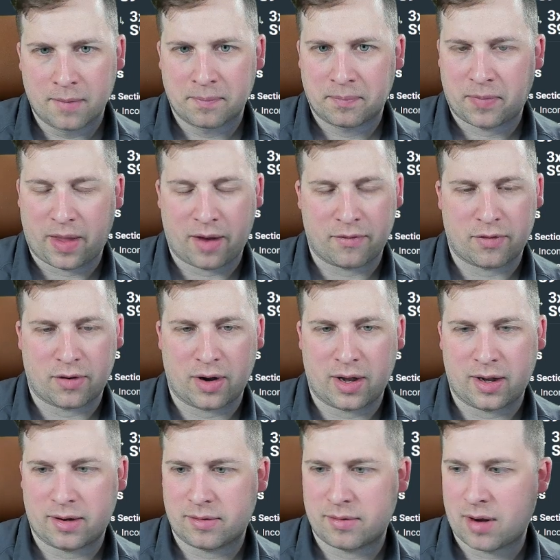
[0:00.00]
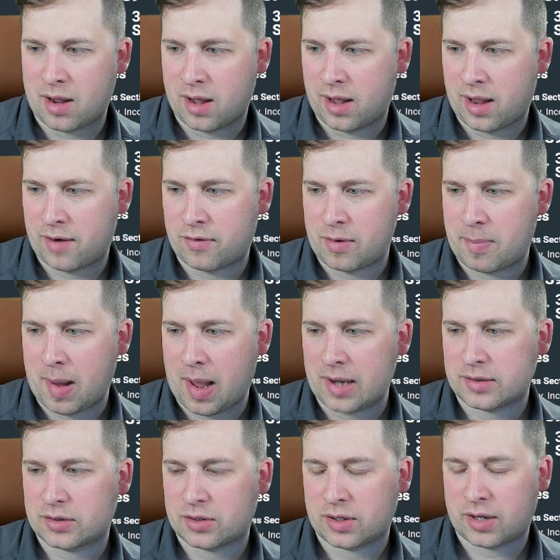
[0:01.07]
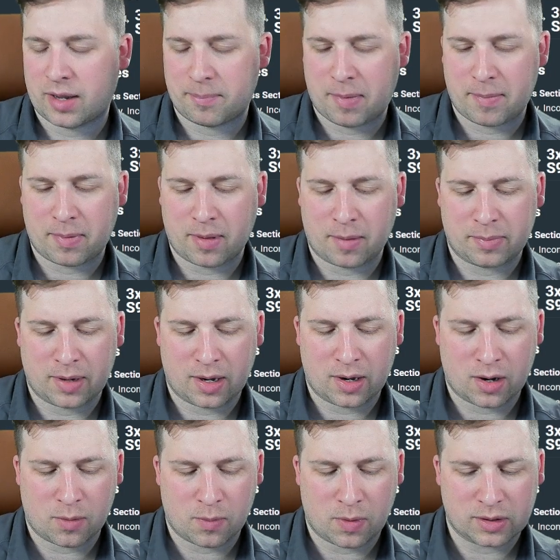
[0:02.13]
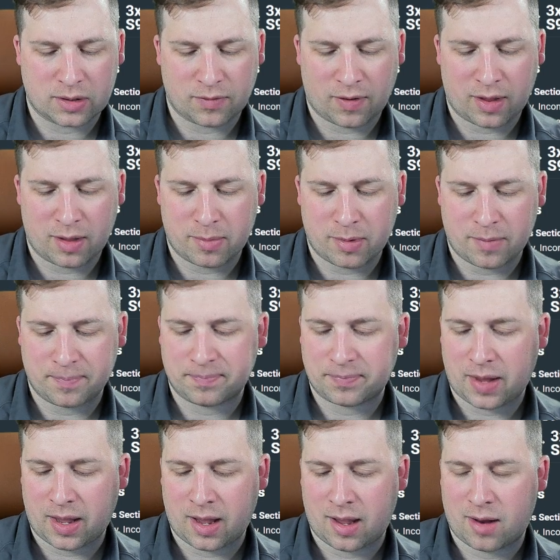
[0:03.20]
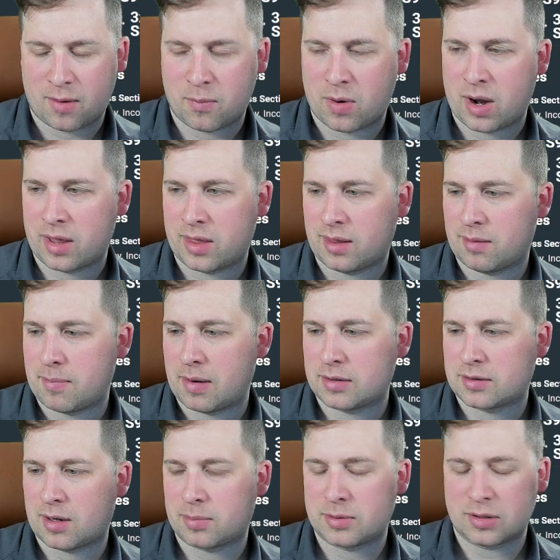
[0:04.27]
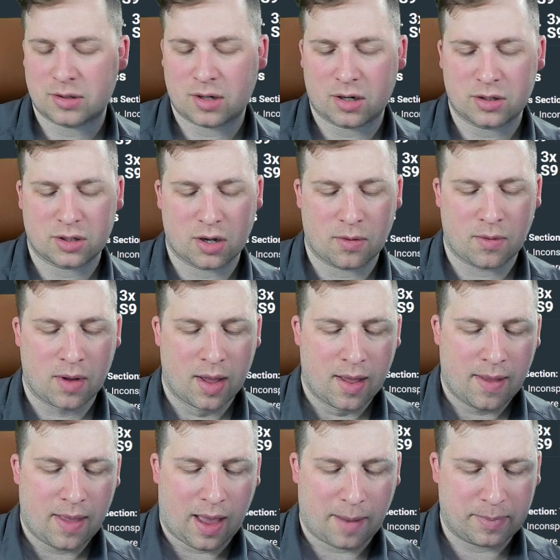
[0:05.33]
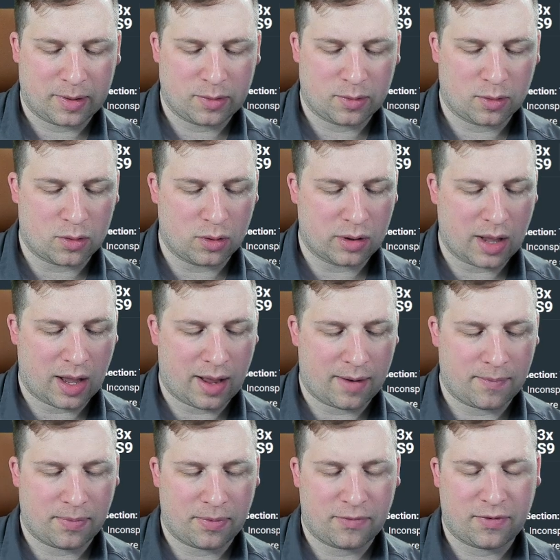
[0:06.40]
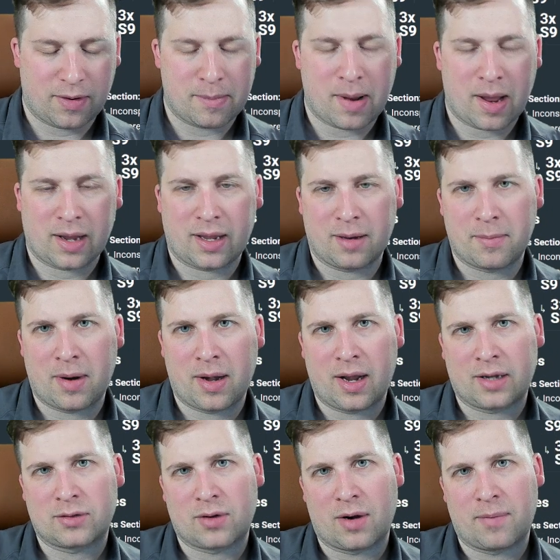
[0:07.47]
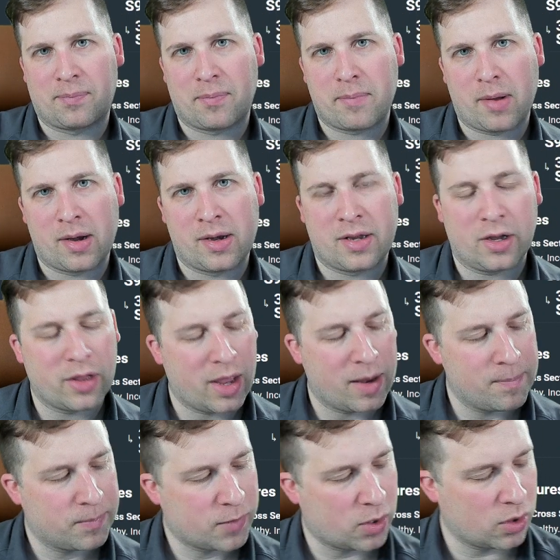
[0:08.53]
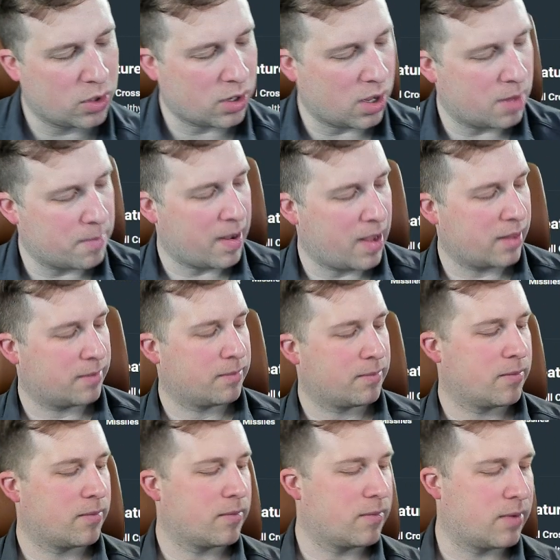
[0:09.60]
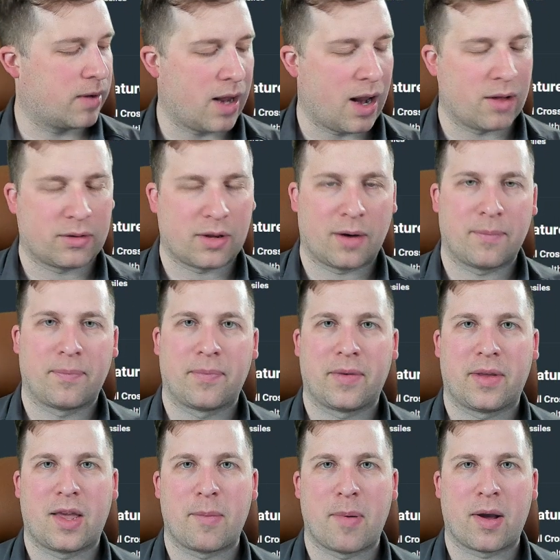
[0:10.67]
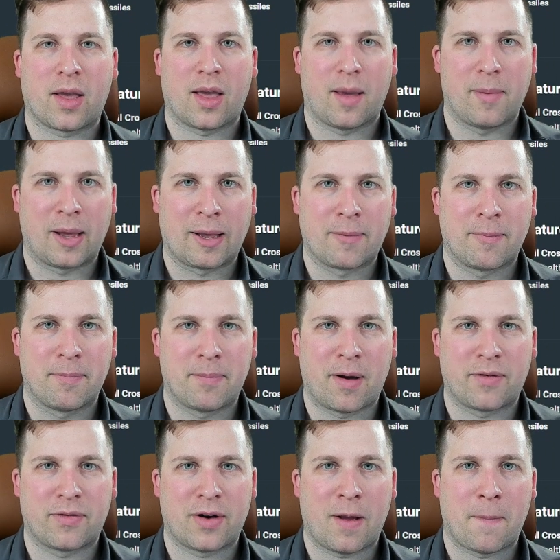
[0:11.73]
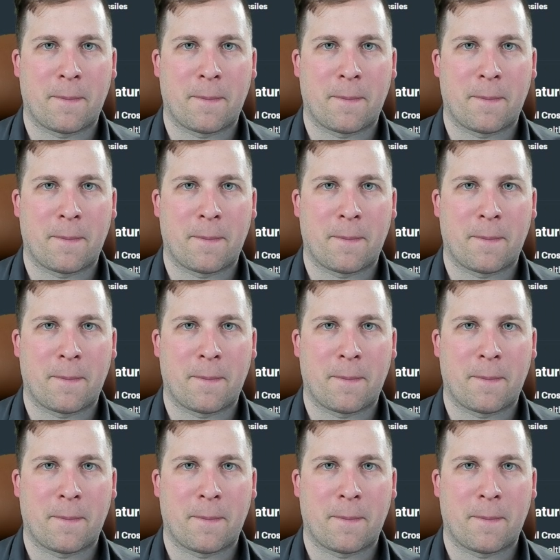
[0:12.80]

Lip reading: every patch to get people updated on what's available and what I think the best options are. So happy to include that feedback in my next round. But until then, good luck on the path. Get out there. Keep on gaming. Bye for now.